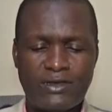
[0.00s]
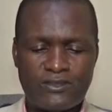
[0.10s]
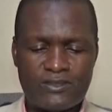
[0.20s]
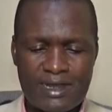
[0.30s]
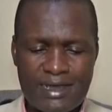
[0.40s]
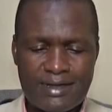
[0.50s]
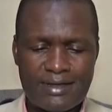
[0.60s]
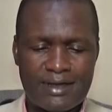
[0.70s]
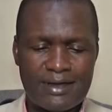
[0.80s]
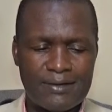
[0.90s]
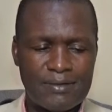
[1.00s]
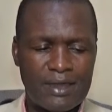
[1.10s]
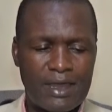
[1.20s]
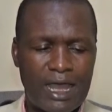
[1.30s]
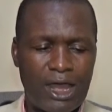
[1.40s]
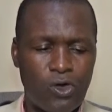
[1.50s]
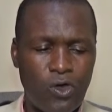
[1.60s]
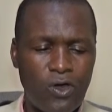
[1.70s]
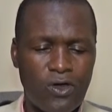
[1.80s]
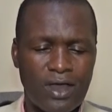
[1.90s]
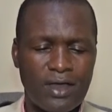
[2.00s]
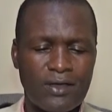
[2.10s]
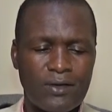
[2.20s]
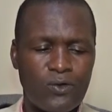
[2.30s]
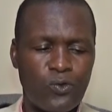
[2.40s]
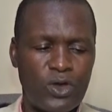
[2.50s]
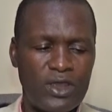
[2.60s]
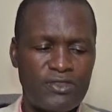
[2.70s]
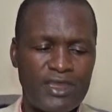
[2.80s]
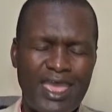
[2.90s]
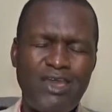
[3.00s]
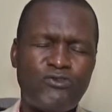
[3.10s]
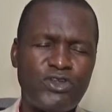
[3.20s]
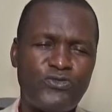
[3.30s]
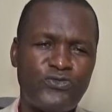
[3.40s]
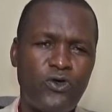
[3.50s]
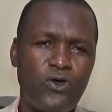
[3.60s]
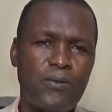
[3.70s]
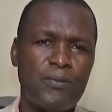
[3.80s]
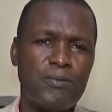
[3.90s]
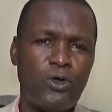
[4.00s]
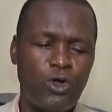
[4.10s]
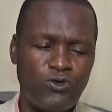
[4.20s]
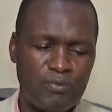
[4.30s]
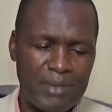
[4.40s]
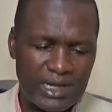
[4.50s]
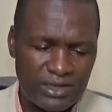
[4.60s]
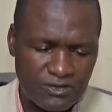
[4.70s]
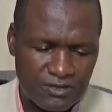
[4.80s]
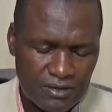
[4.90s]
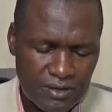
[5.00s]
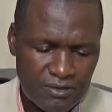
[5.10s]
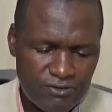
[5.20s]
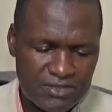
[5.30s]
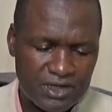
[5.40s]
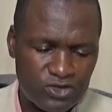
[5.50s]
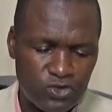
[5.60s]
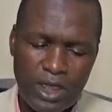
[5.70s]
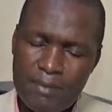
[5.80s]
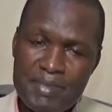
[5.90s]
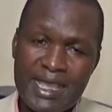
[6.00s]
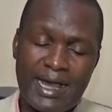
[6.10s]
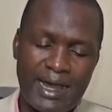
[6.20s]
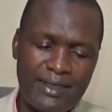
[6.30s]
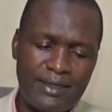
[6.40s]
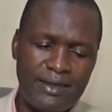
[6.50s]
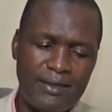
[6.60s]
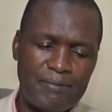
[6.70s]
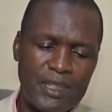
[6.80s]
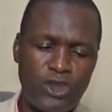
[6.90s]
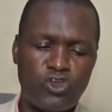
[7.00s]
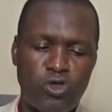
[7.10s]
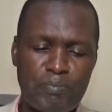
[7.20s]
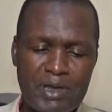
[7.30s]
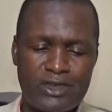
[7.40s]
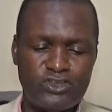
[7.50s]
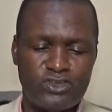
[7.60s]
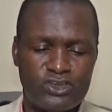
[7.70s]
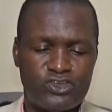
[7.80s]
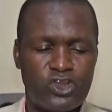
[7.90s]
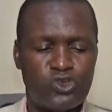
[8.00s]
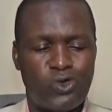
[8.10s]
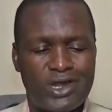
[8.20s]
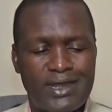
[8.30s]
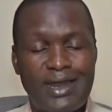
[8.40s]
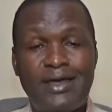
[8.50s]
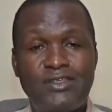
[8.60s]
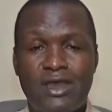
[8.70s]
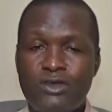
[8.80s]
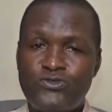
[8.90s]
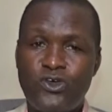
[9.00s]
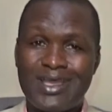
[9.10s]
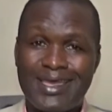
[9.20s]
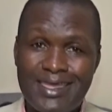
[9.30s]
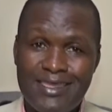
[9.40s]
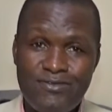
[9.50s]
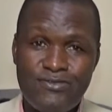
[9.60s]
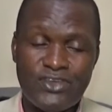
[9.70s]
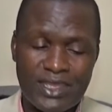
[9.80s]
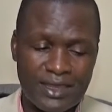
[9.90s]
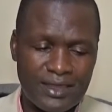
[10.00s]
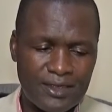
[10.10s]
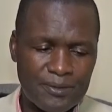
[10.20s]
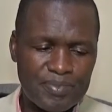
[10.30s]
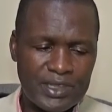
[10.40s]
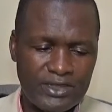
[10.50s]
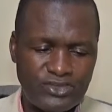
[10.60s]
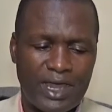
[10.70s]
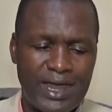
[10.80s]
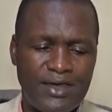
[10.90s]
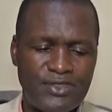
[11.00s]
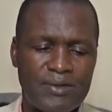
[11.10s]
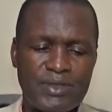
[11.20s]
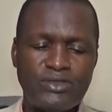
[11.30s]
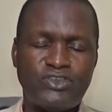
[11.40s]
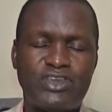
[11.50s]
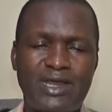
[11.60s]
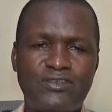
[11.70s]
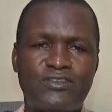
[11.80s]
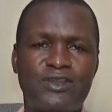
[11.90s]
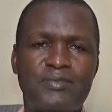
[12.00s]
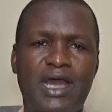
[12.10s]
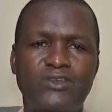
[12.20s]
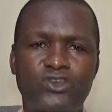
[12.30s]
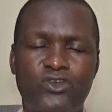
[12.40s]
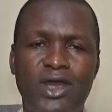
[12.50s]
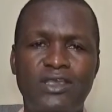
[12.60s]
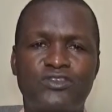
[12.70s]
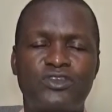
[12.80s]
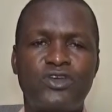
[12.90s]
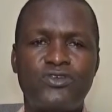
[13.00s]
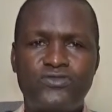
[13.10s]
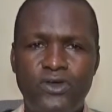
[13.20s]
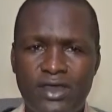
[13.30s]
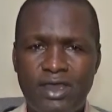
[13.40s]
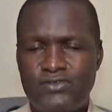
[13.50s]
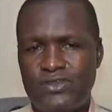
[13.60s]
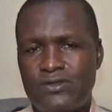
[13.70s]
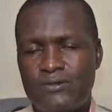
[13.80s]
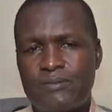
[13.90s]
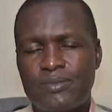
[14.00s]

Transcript: and slander, along with every form of malice. Verse 32. Be kind and compassionate to one another, forgiving each other just as Christ forgave you.